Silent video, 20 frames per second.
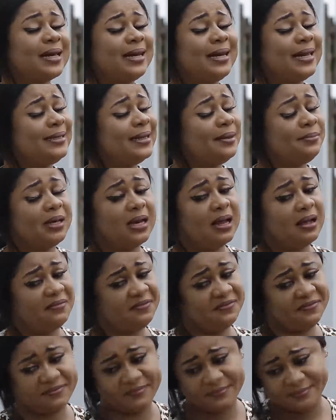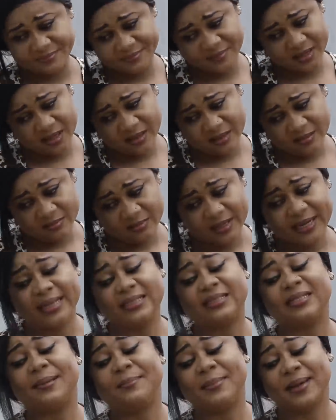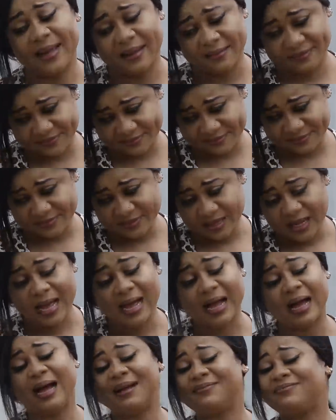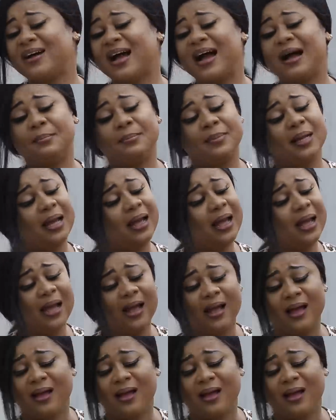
My sister, let them laugh. Let them laugh. I'm